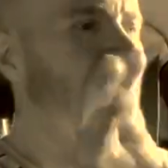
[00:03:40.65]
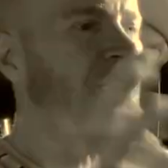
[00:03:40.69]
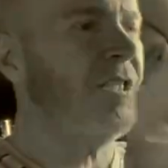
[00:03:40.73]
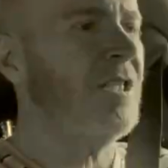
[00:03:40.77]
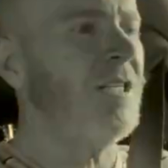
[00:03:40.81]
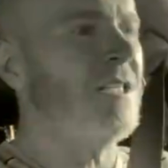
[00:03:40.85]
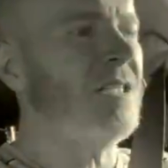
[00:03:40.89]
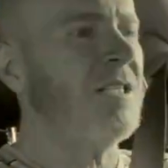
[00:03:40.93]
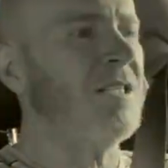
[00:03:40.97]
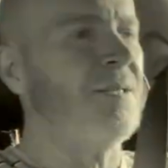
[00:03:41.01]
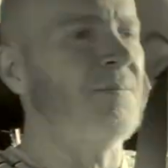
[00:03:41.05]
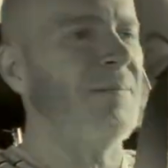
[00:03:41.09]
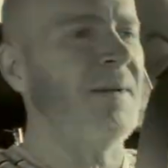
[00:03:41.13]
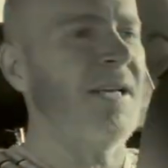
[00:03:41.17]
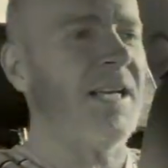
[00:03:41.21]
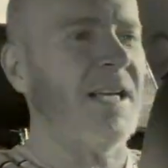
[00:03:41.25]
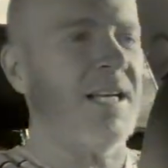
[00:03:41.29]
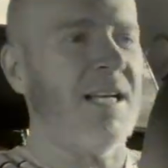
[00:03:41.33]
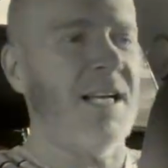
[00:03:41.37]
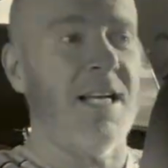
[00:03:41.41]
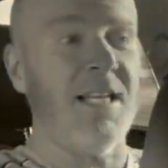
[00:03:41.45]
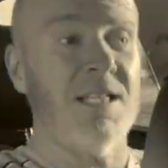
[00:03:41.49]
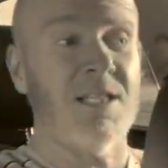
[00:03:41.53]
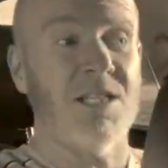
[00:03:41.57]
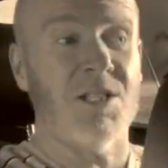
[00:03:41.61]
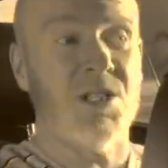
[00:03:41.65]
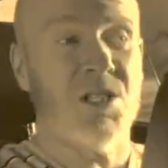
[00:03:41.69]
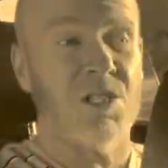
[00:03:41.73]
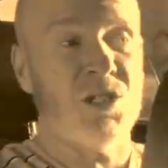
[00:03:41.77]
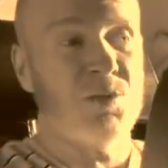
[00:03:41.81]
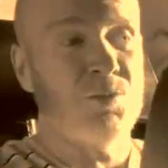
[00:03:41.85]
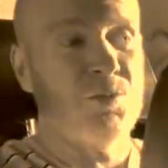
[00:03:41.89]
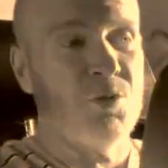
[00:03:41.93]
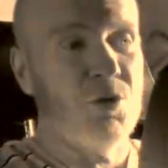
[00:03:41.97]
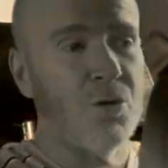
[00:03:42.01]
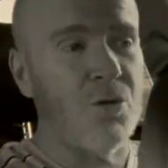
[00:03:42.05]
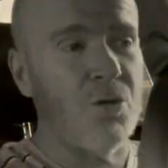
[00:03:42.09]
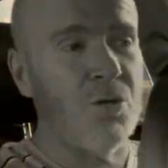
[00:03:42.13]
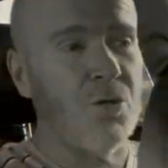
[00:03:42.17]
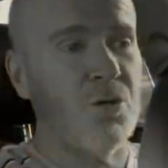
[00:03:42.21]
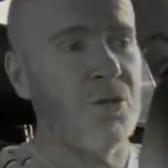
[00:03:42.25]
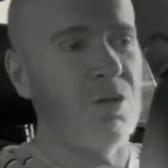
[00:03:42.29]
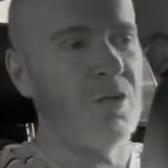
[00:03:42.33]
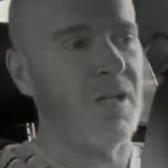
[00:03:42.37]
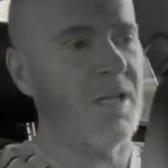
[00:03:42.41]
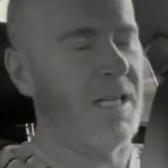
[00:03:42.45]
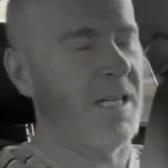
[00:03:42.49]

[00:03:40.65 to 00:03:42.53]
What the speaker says: it to make it nice and smooth